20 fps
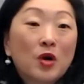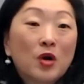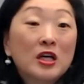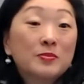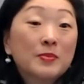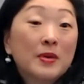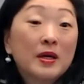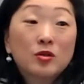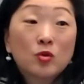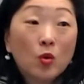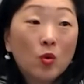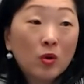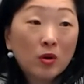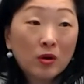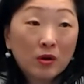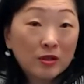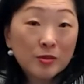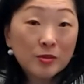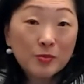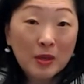prospects
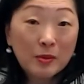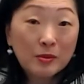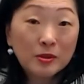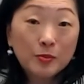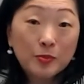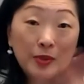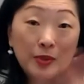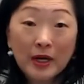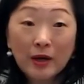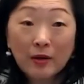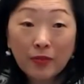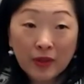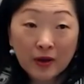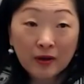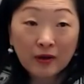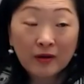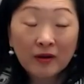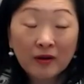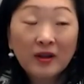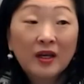or to be able to put out
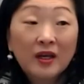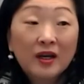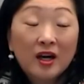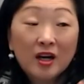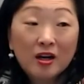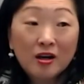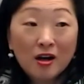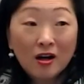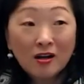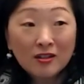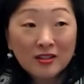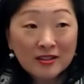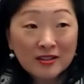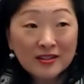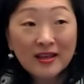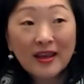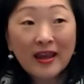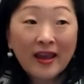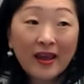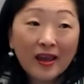there a call to
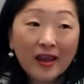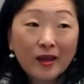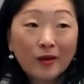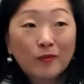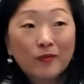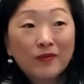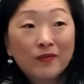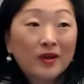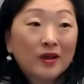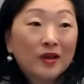say, hey,